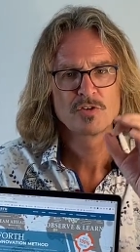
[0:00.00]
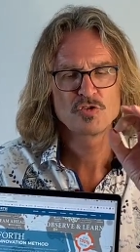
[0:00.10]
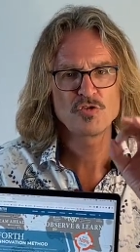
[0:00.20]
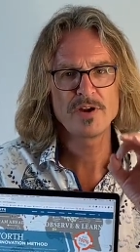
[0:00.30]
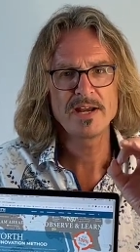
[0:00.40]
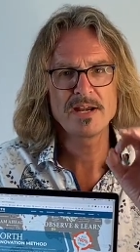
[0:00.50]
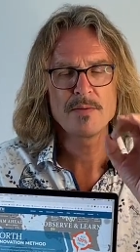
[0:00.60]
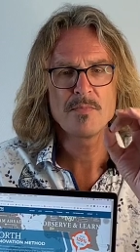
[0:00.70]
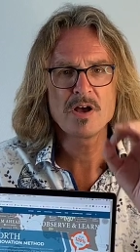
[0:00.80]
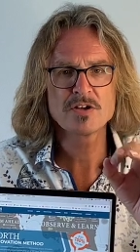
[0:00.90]
Train
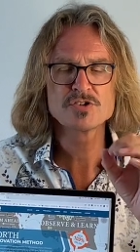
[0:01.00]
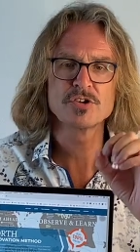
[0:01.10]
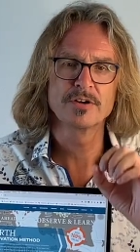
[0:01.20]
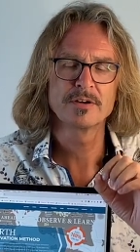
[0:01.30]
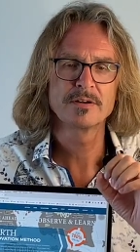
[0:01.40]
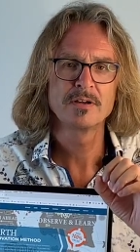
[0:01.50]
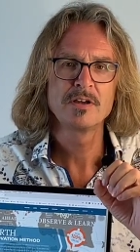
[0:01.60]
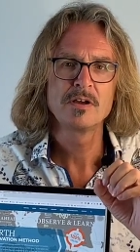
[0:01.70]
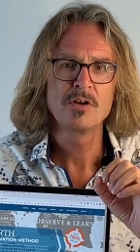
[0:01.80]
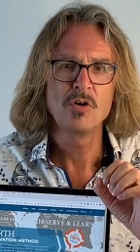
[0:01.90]
and master
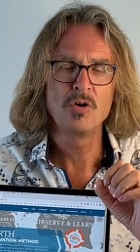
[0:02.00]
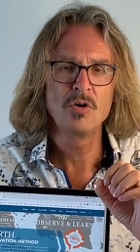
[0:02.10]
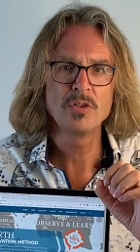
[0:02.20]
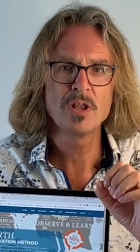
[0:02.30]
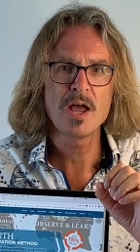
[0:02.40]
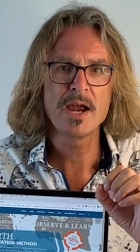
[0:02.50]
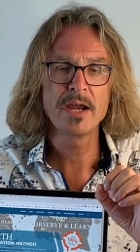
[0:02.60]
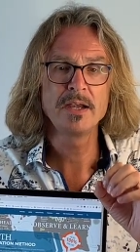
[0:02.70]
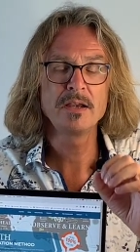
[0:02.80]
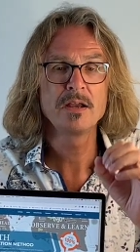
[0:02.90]

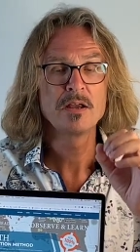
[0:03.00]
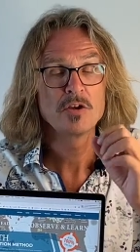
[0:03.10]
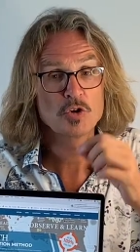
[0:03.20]
online